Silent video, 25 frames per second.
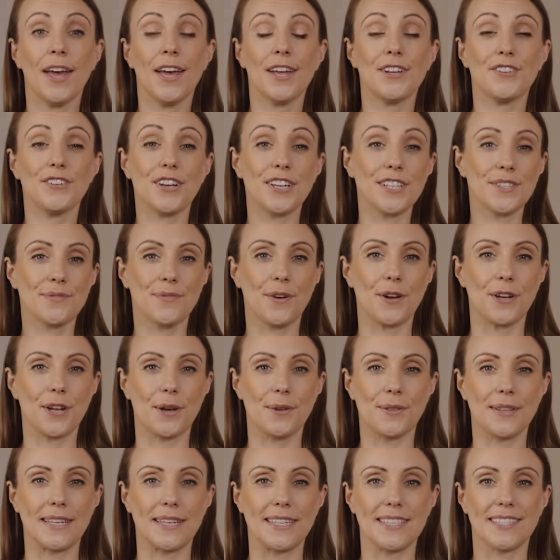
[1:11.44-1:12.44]
Just follow
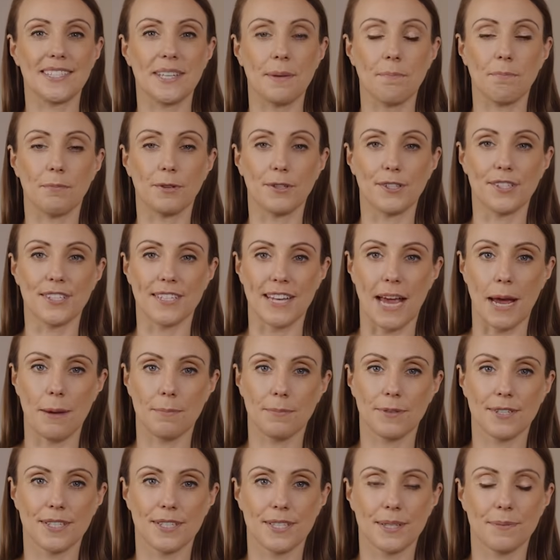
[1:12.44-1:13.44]
these simple
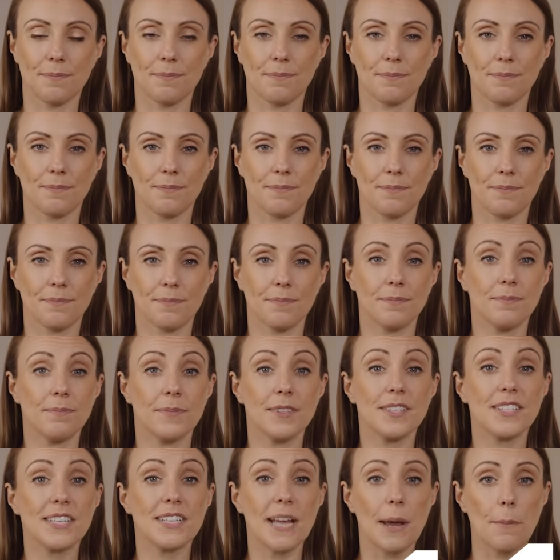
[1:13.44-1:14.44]
steps.
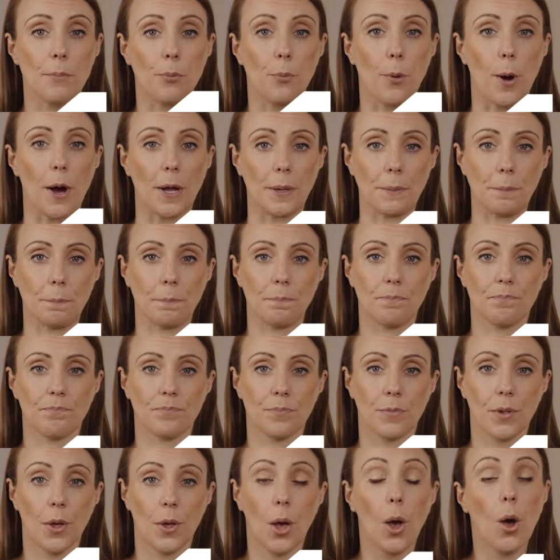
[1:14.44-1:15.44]
Step 1.
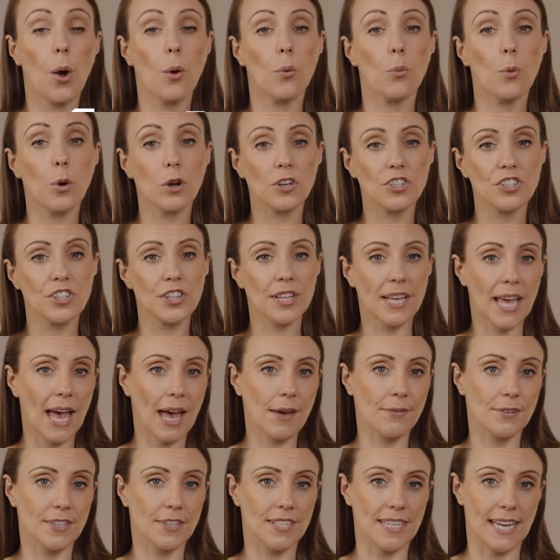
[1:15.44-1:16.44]
Wash the
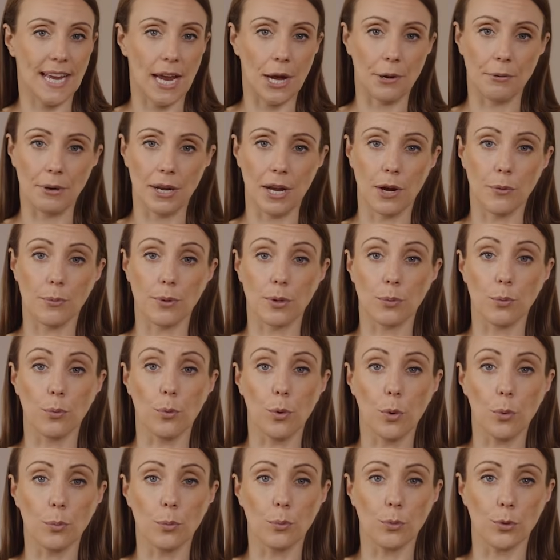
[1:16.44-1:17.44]
cavity area with
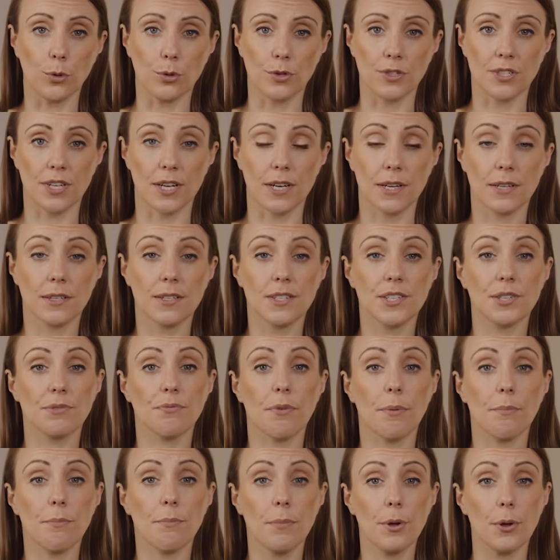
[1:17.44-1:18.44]
warm water to
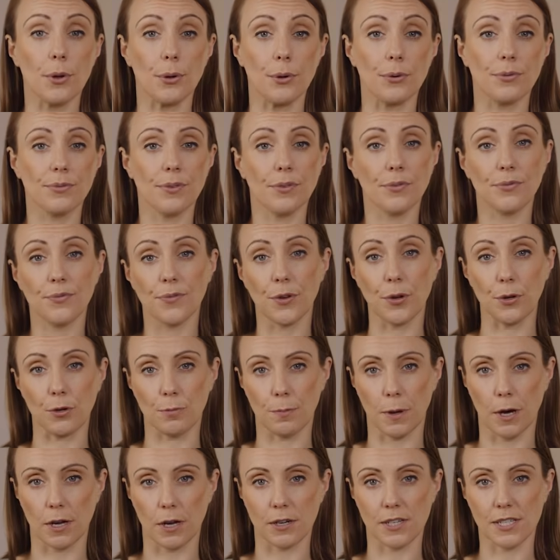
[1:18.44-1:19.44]
remove food
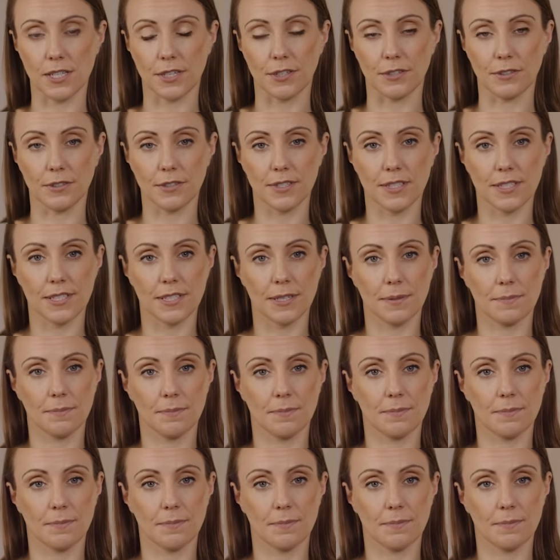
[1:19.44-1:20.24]
particles.